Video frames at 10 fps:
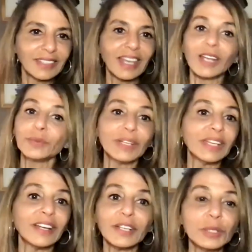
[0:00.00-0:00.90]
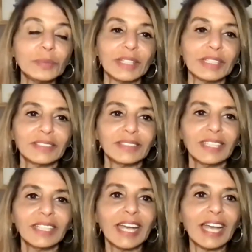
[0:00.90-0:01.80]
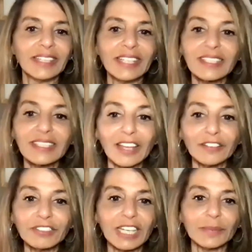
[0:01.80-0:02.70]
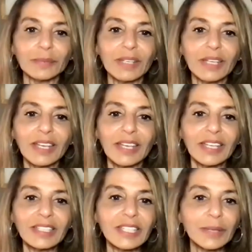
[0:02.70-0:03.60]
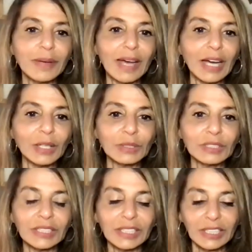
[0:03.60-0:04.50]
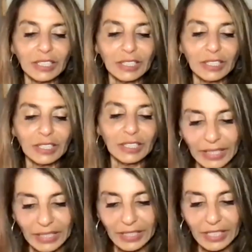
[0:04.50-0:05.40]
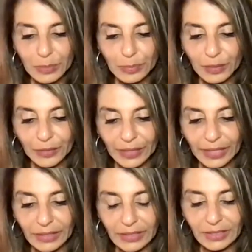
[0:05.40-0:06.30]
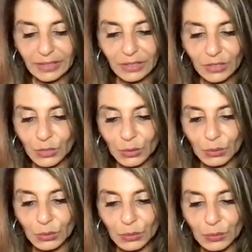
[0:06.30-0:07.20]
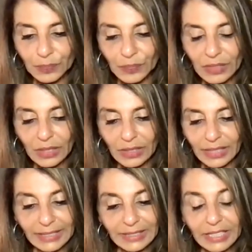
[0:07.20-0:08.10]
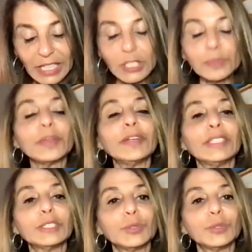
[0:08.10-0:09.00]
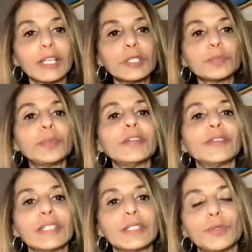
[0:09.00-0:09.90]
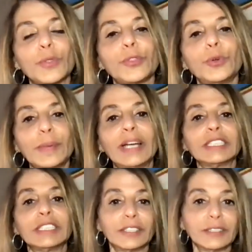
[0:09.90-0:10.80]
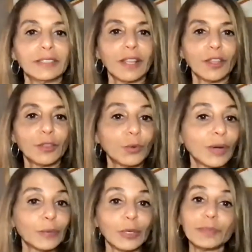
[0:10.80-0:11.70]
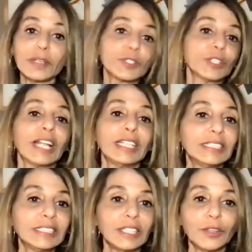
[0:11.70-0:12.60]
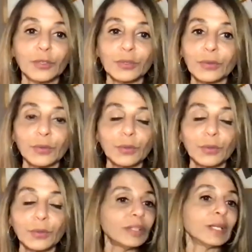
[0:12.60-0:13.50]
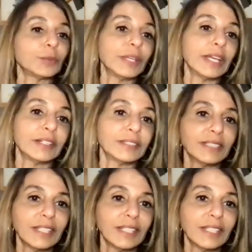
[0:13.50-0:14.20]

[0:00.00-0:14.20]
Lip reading: And we are human. And this lifetime, it's about bringing the spirit to, letting the spirit to experience through matter, through our personality, through all that we are.